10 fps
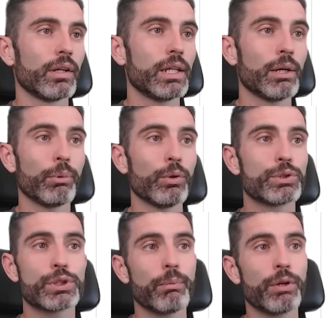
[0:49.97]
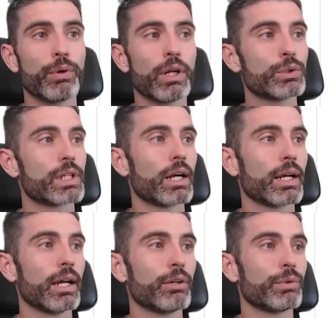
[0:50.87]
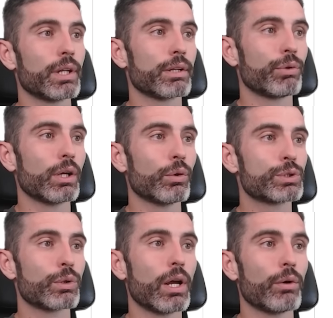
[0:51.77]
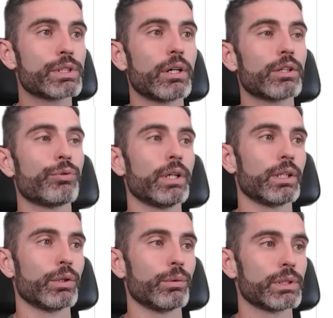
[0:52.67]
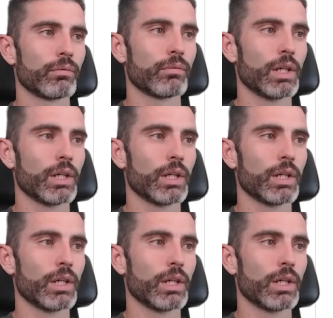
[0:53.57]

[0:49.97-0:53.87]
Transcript: he uploaded so many videos that are kind of nothing videos, so now it's hard to find the good ones.